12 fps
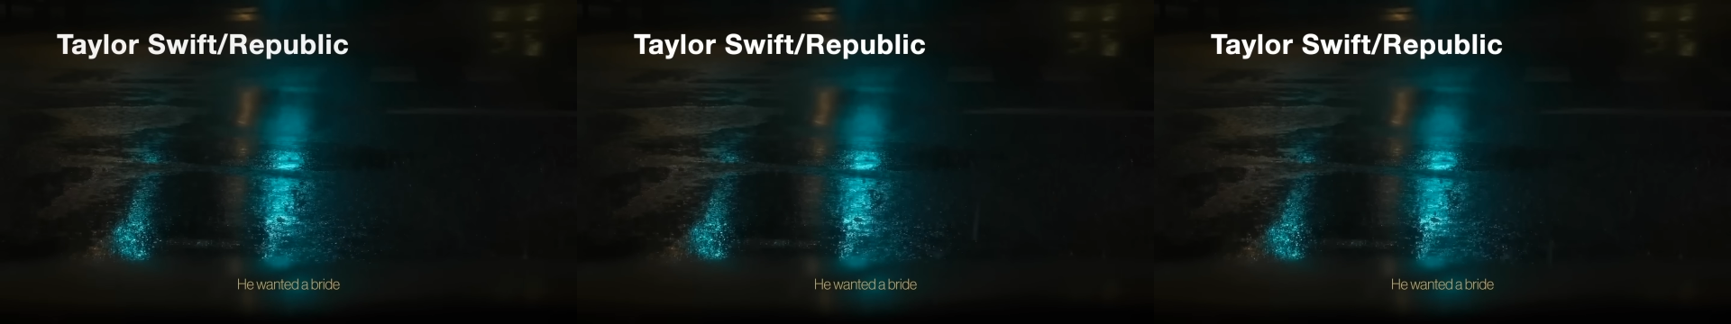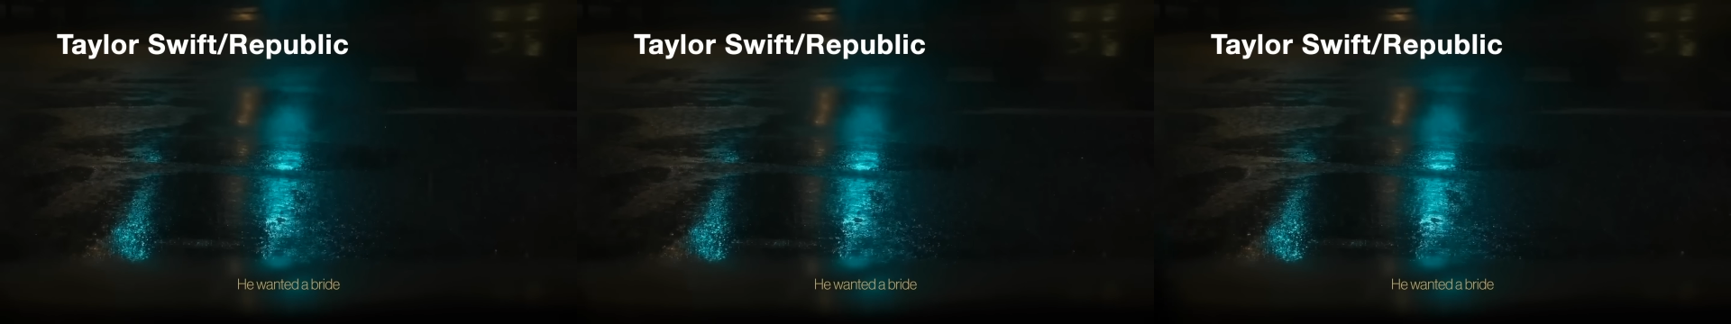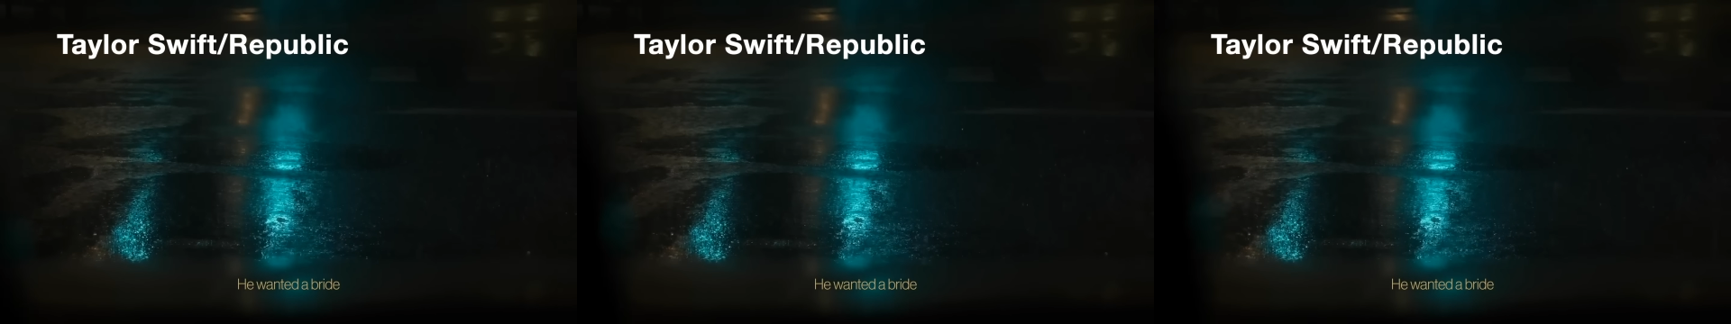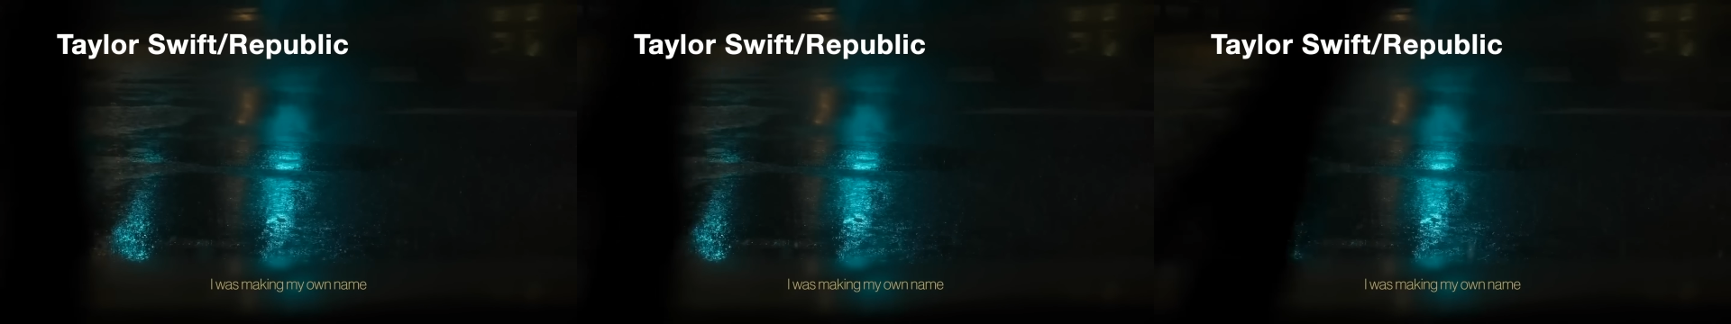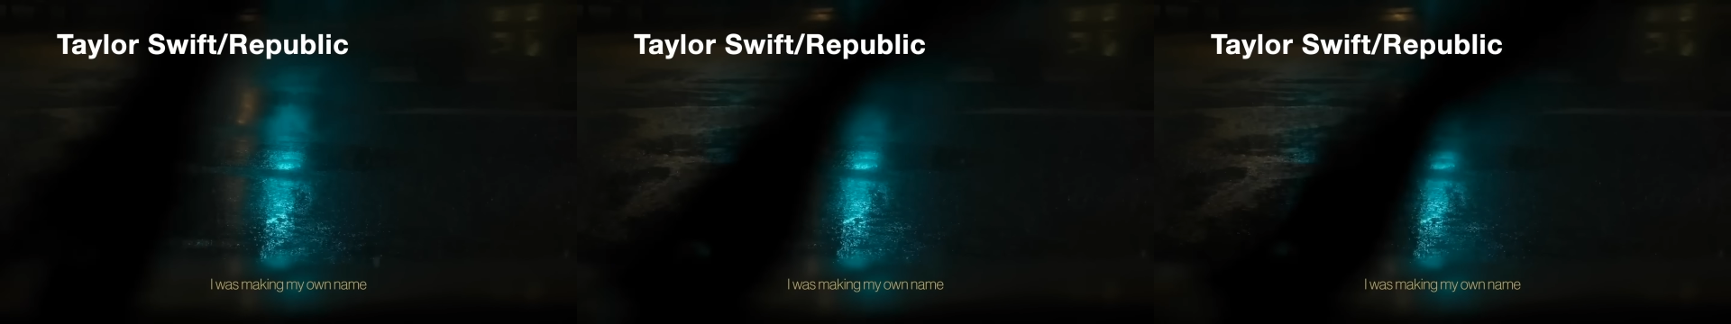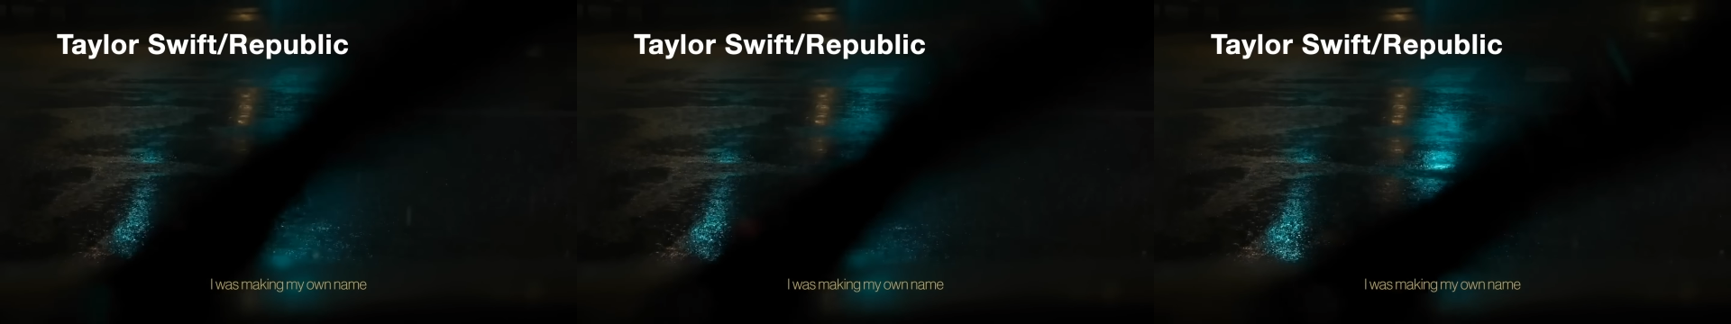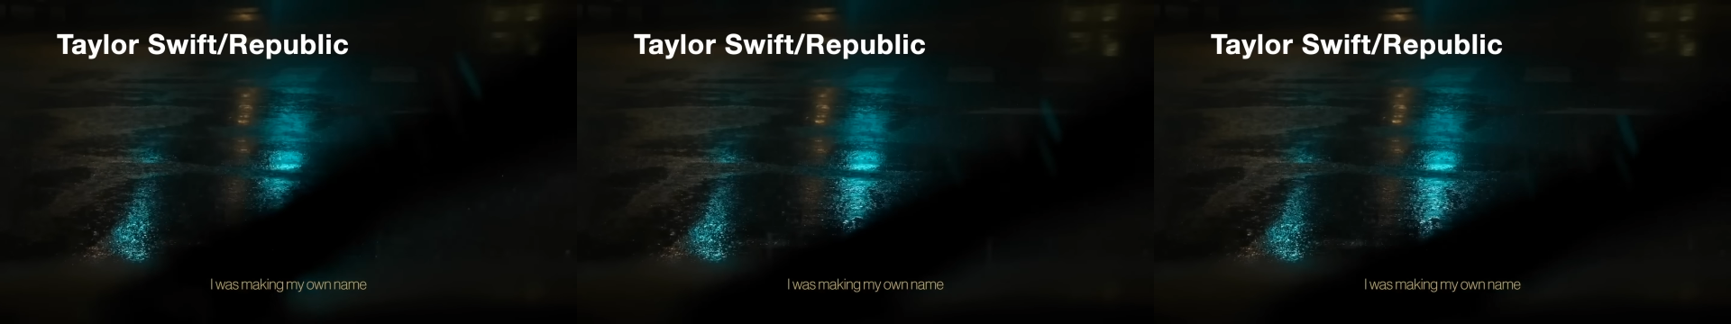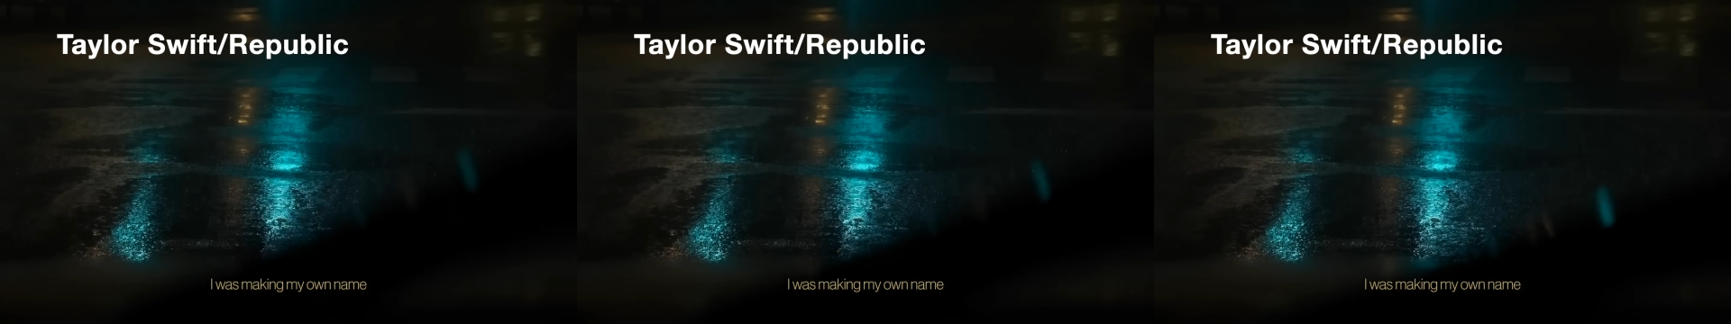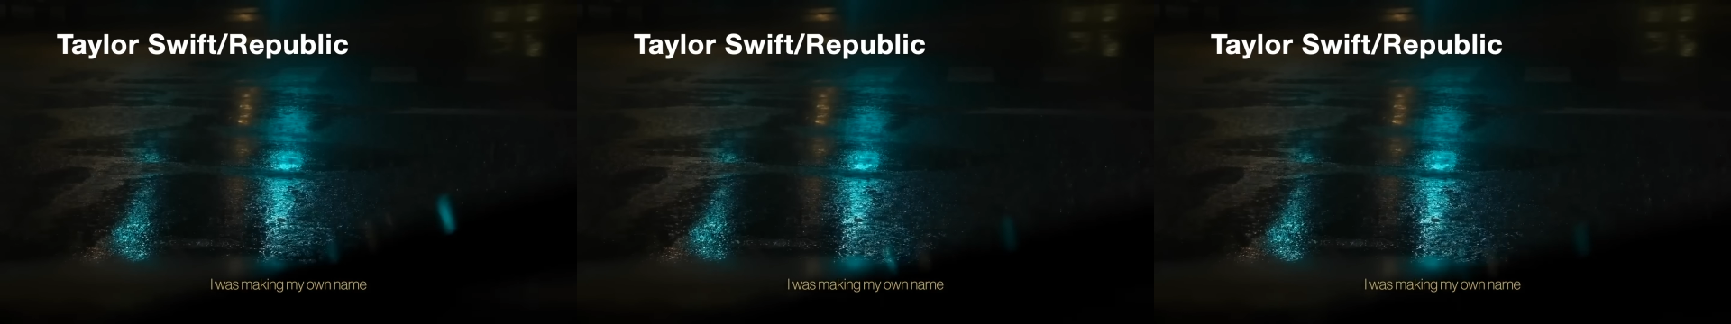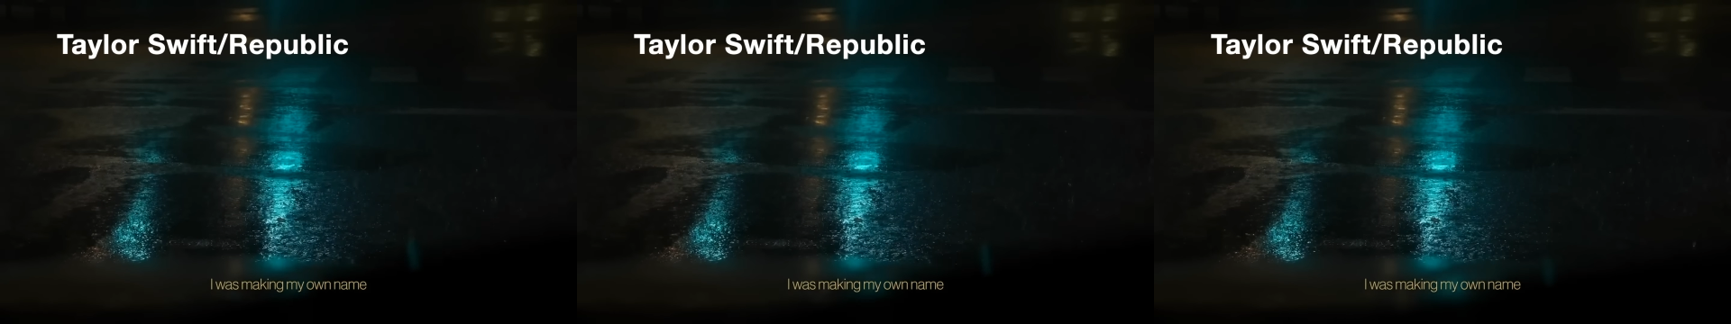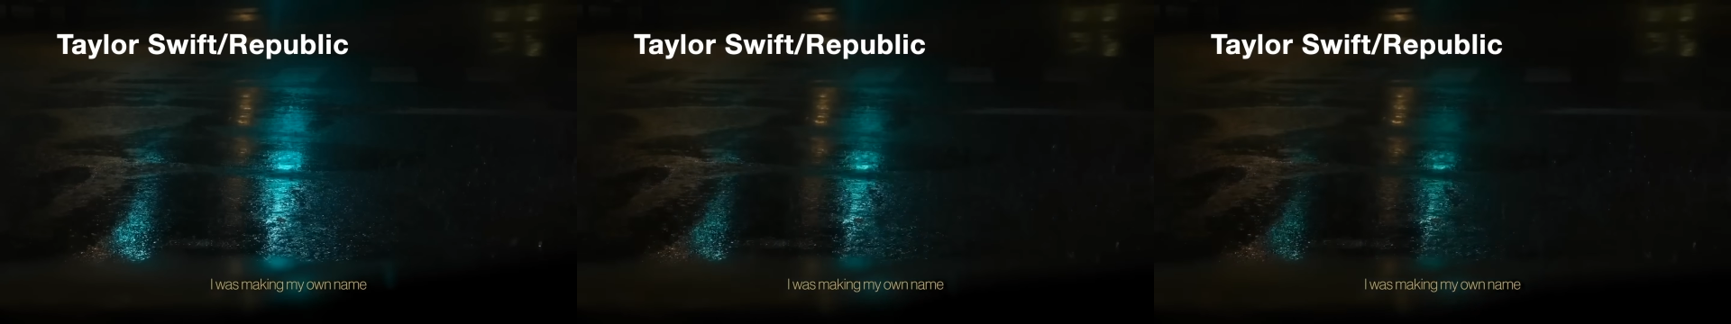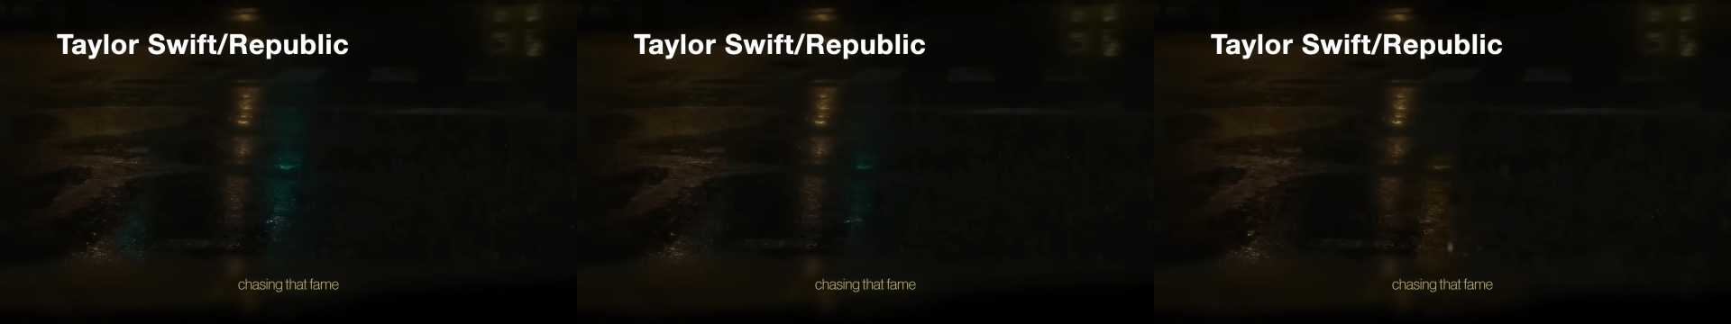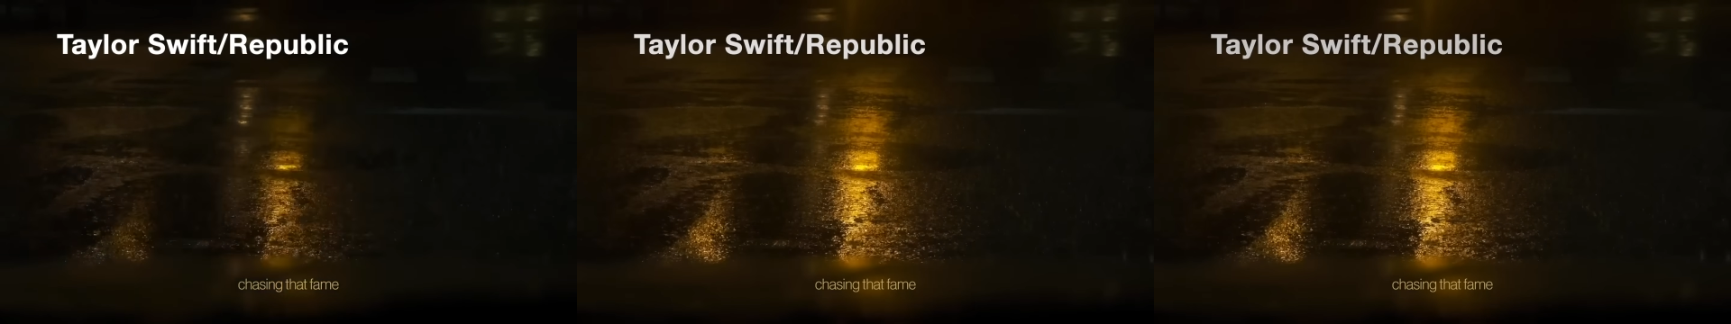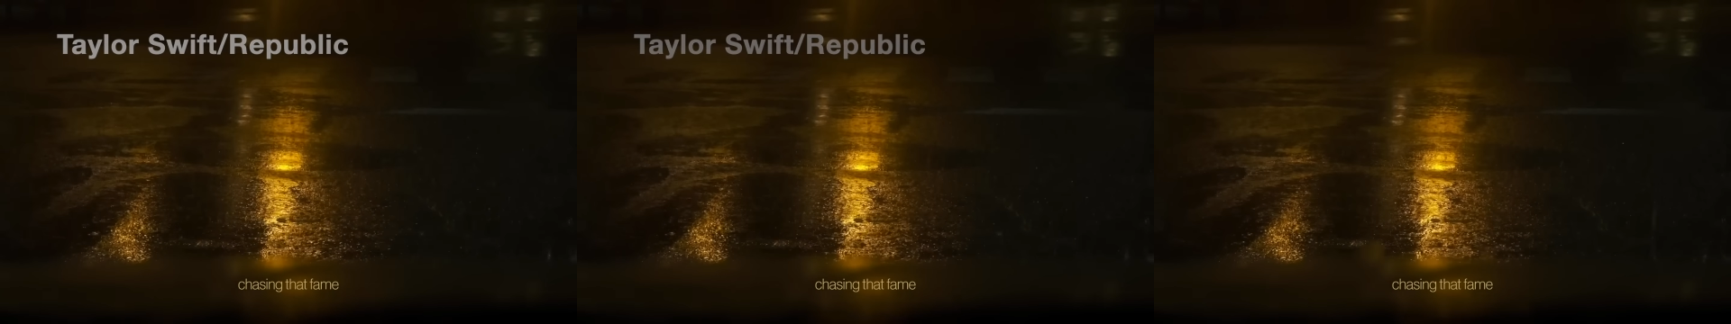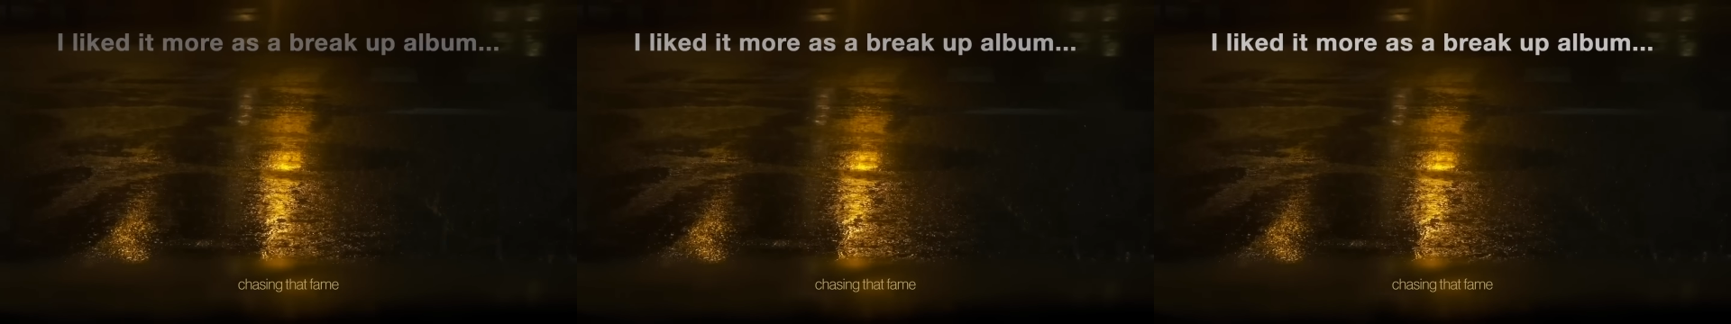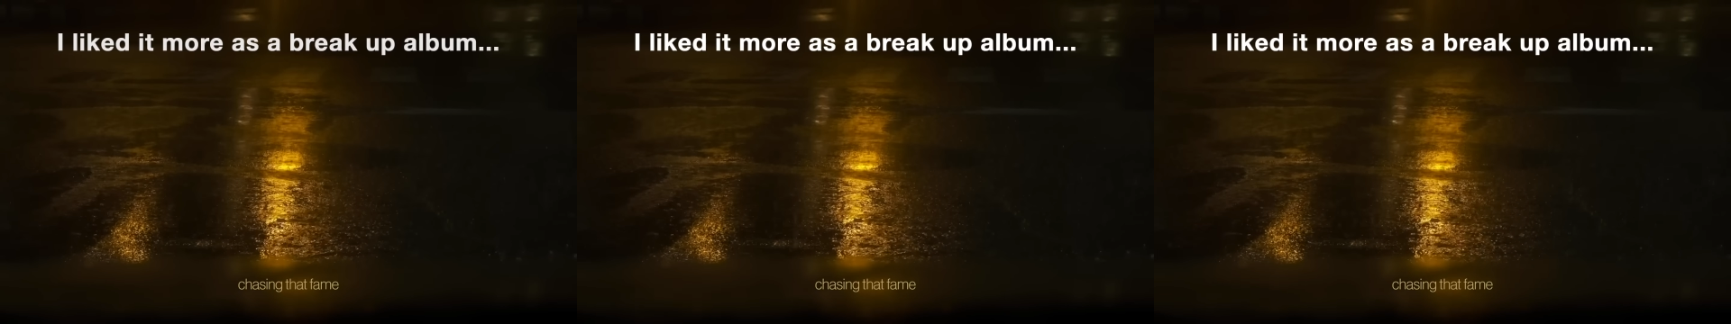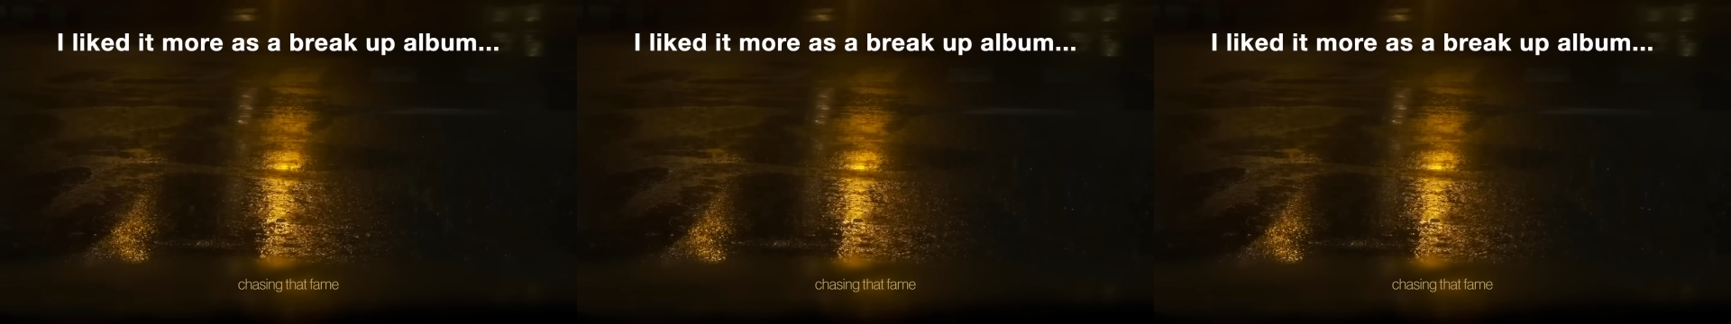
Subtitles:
(no speaker visible)